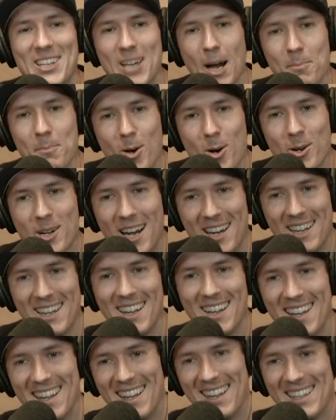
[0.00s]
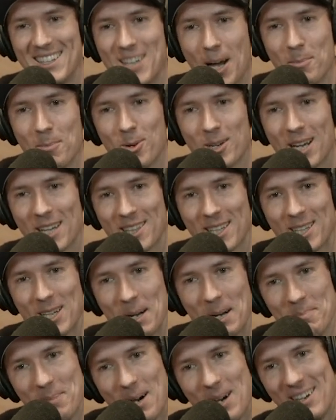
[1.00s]
gumbo, gumbo got the
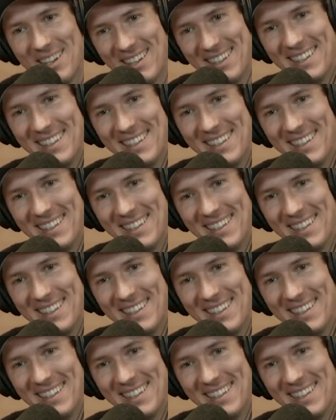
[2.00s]
gumbo.